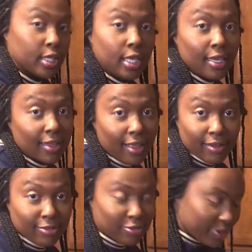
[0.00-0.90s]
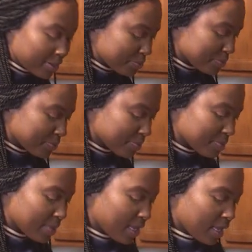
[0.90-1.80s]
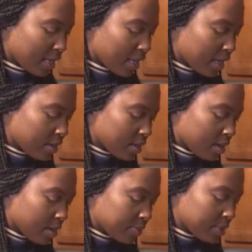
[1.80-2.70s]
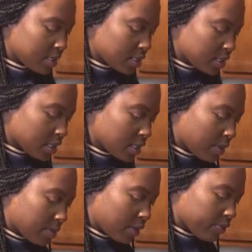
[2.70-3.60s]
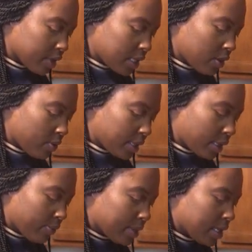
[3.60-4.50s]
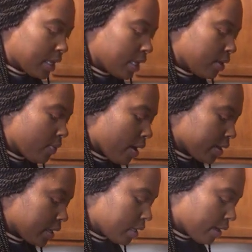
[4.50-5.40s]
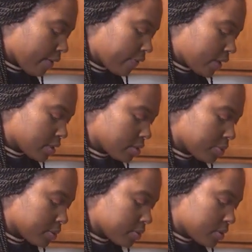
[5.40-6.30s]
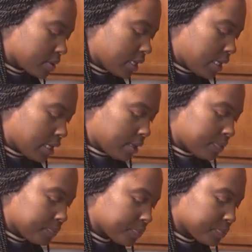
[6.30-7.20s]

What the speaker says: Zakia loves shrimp. And this is just something really quick that we can eat while getting our vegetables in.